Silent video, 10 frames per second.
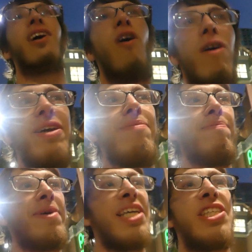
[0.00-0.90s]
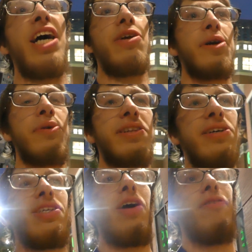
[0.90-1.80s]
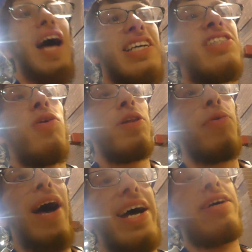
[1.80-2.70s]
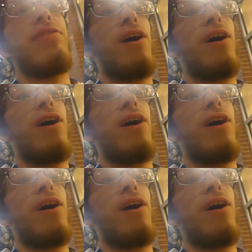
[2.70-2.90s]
hard and being genuine with yourself. That's the only way I could have